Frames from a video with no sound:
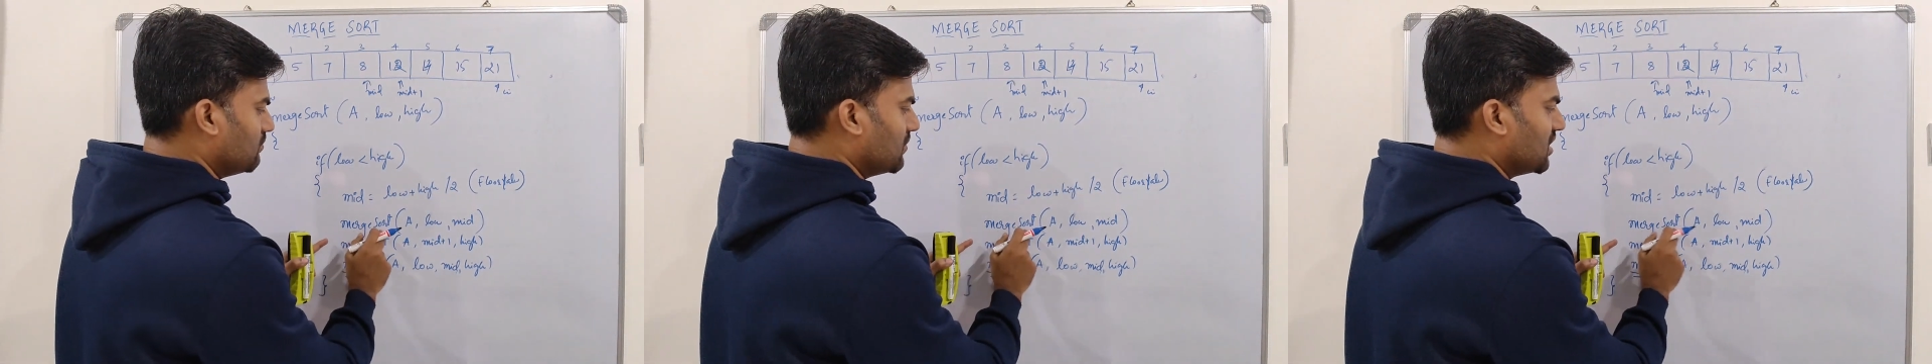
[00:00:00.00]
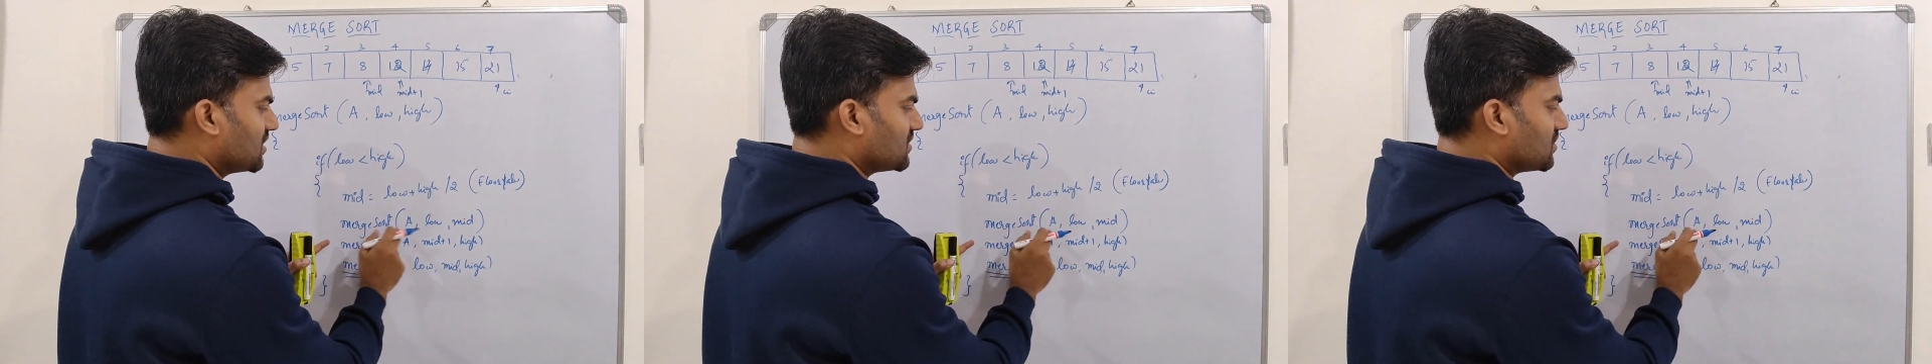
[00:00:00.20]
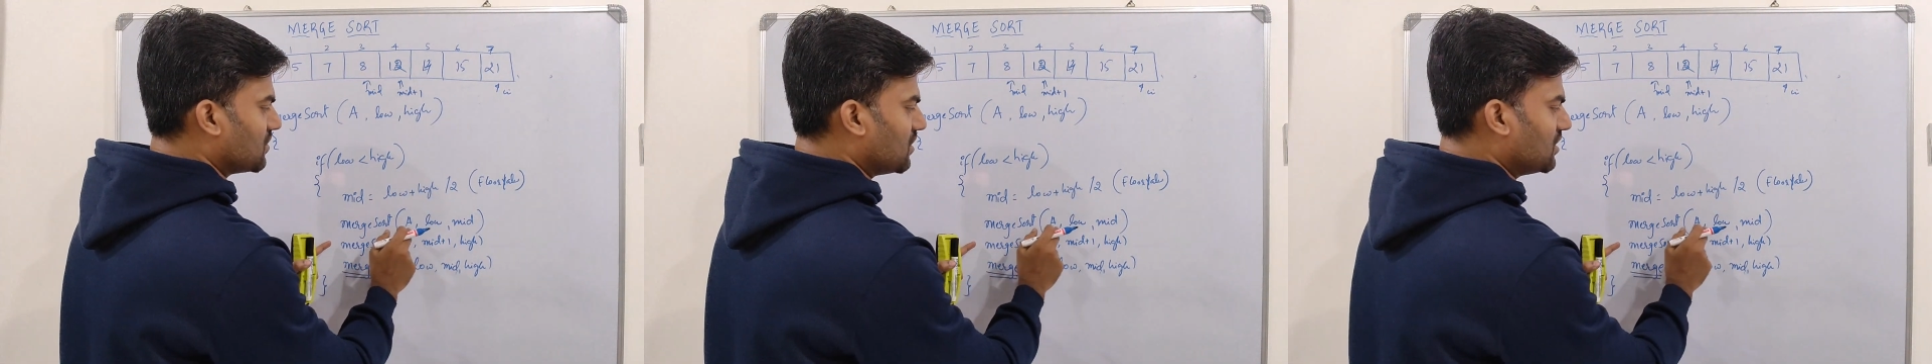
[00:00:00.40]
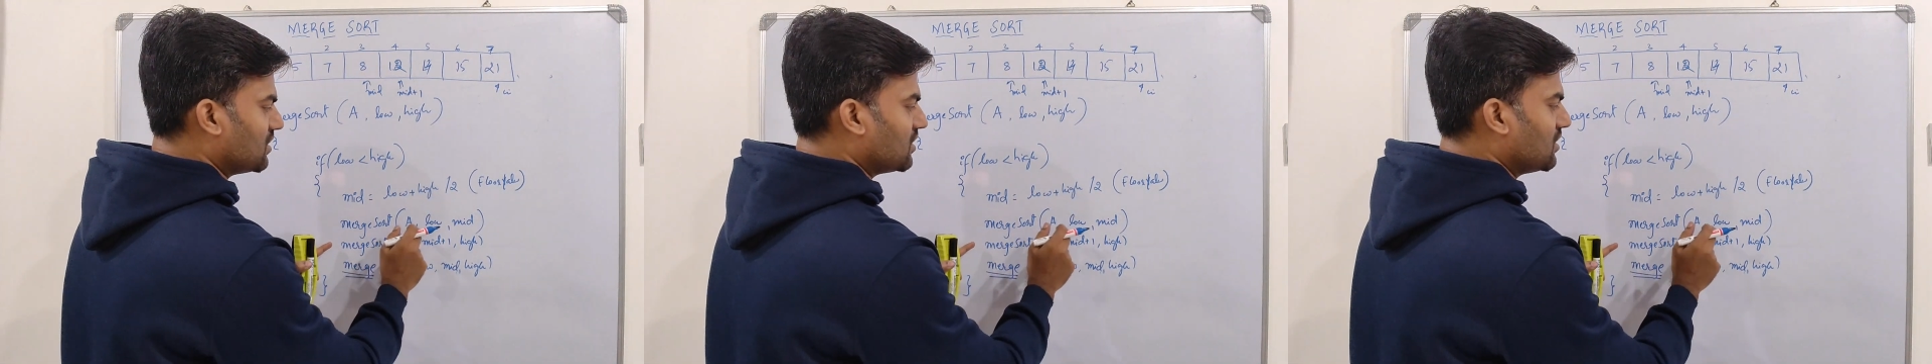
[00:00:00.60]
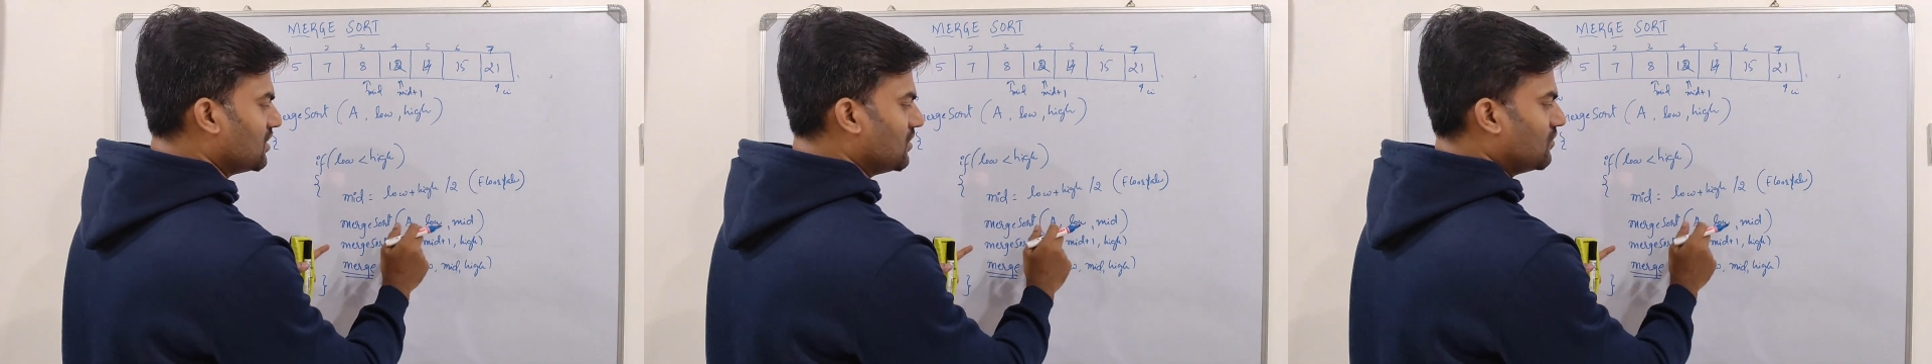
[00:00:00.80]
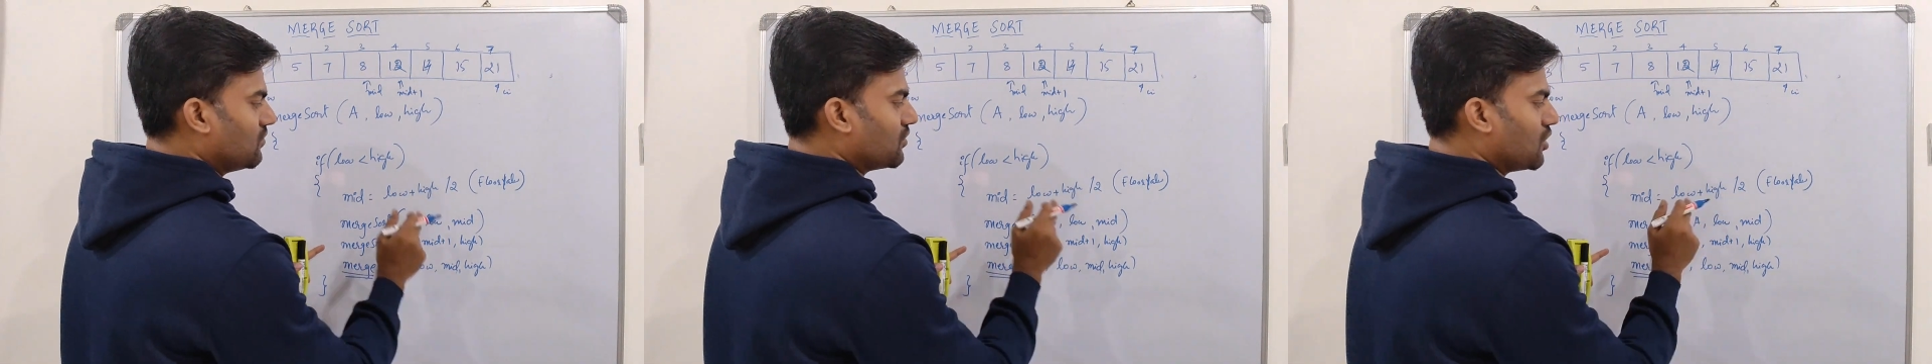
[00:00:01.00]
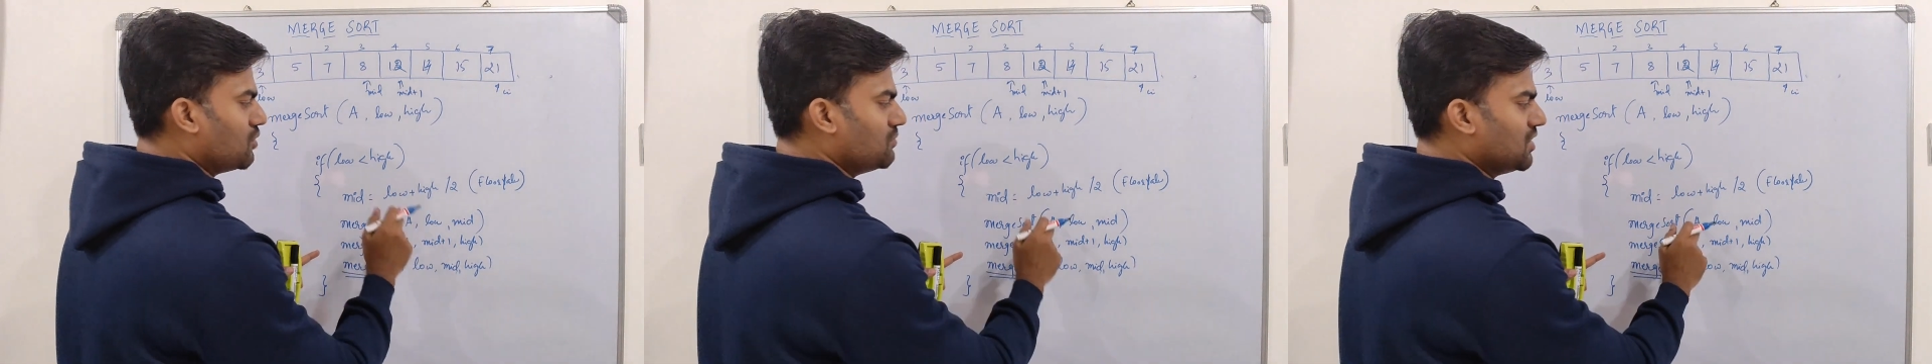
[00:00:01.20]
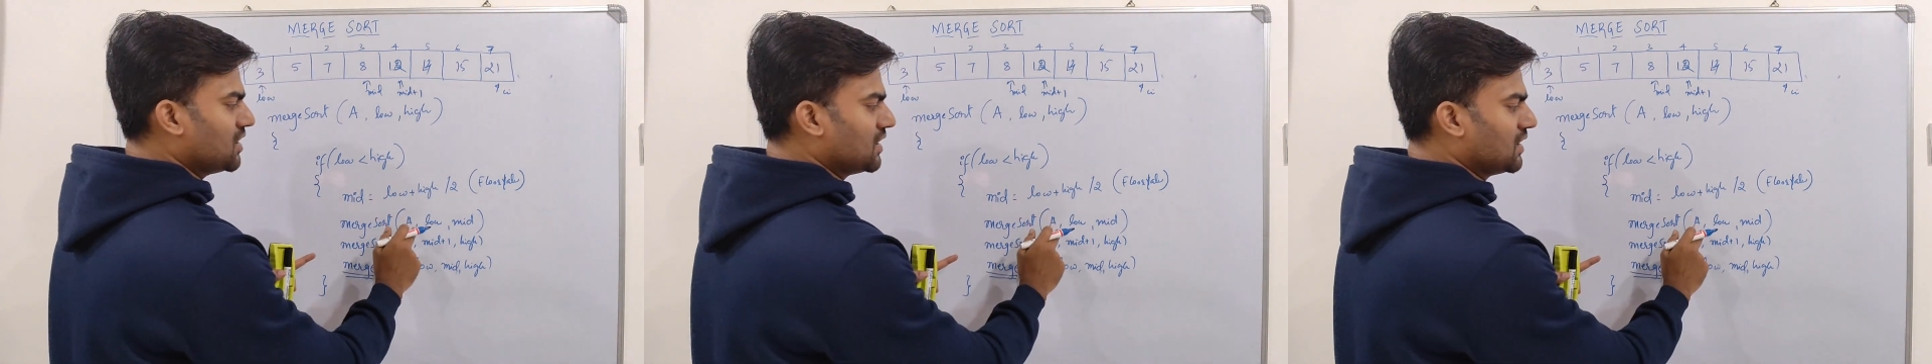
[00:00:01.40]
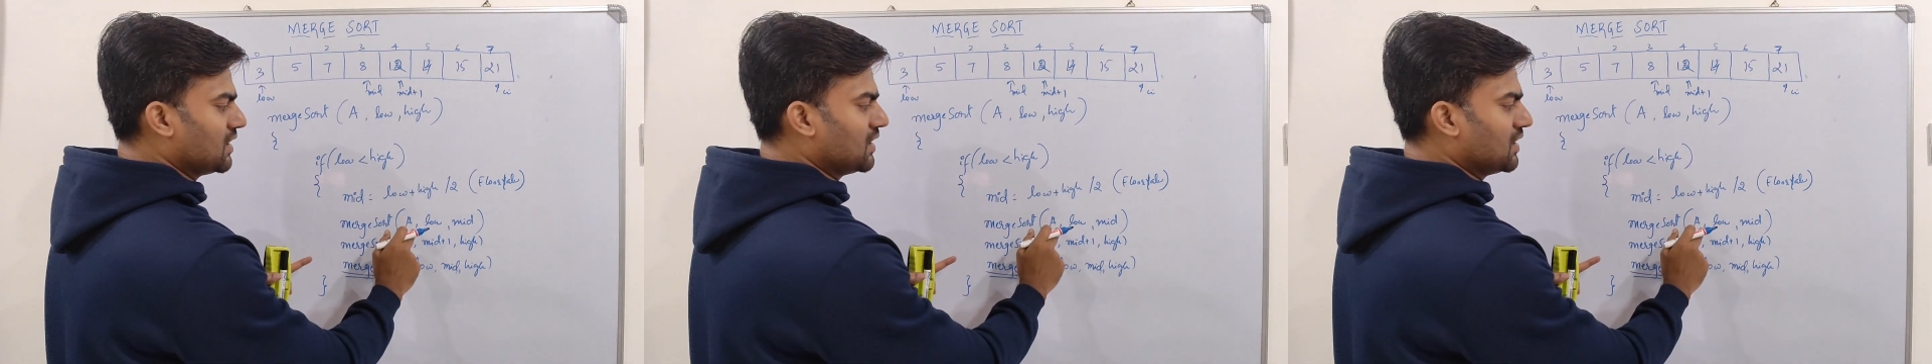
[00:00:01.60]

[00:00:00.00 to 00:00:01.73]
merge sort from